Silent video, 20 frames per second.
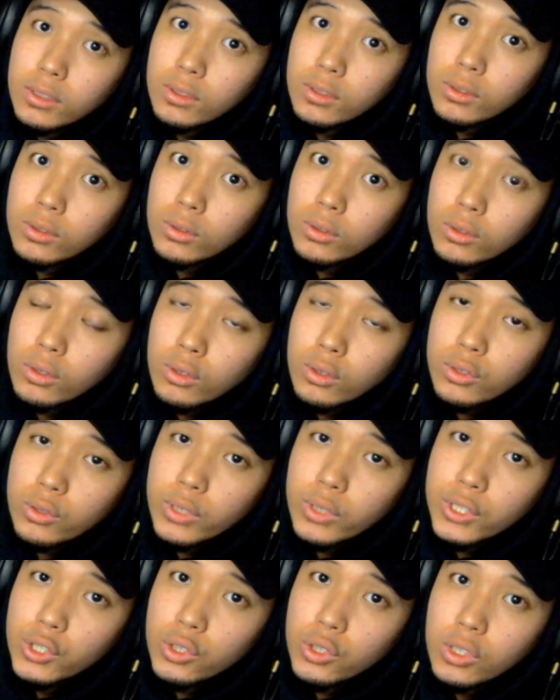to those who
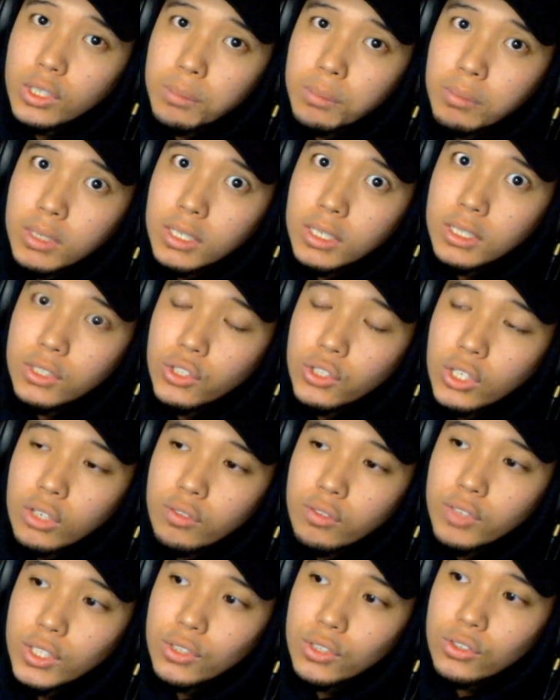enjoyed my Jello
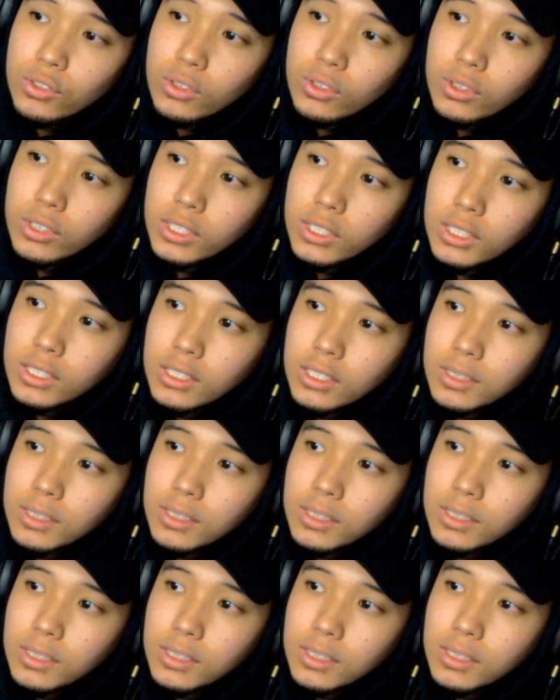Vita story.